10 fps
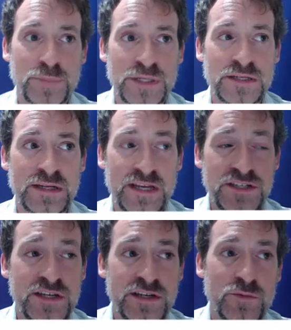been
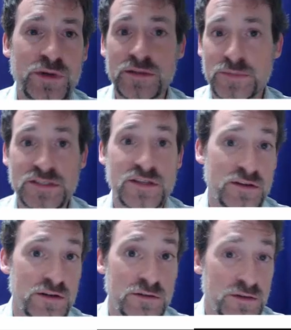educated in a way that means that
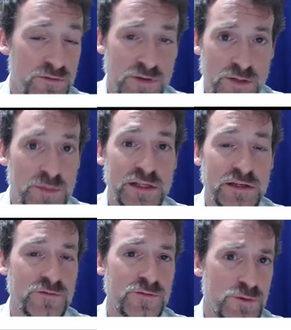they're fundamentally
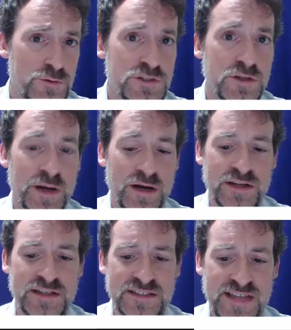confused about
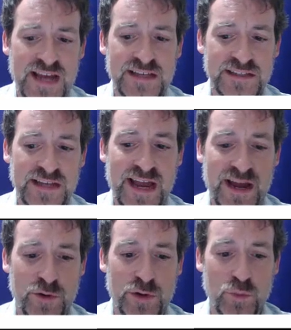exactly
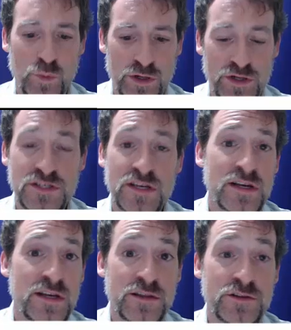how it works.
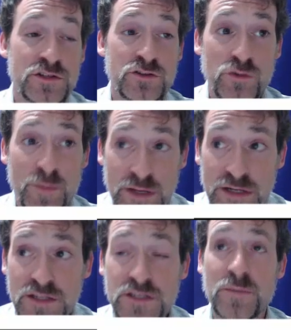There's a
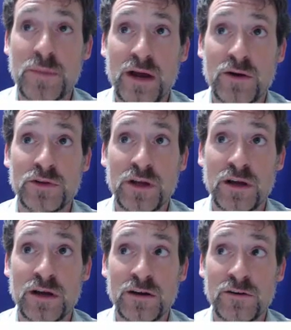tremendous amount
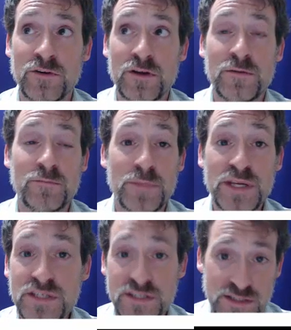of
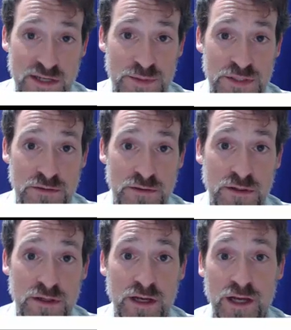misconception
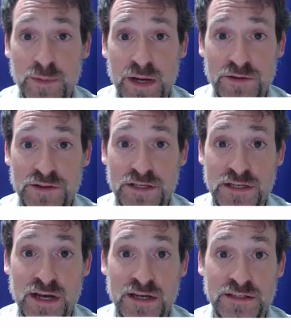about
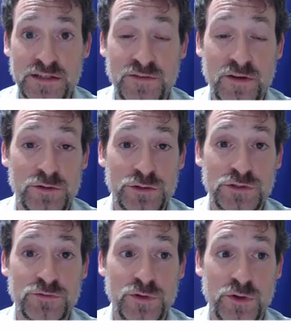the idea of
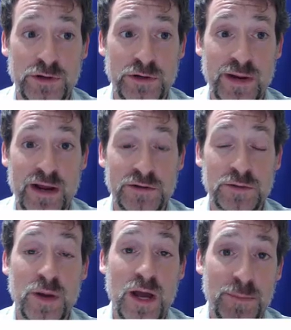evolution floating around
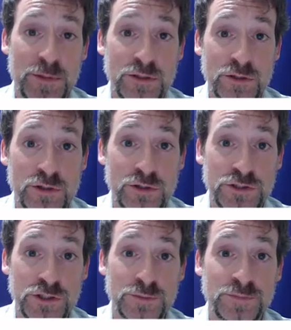in popular
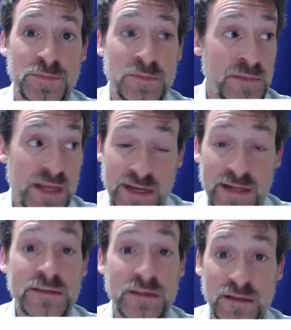culture,
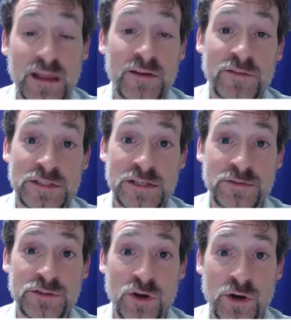and a lot of it's
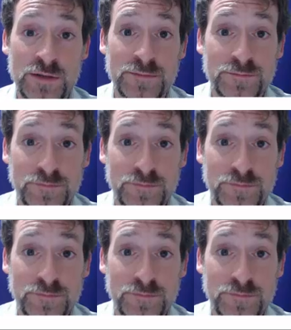even taught,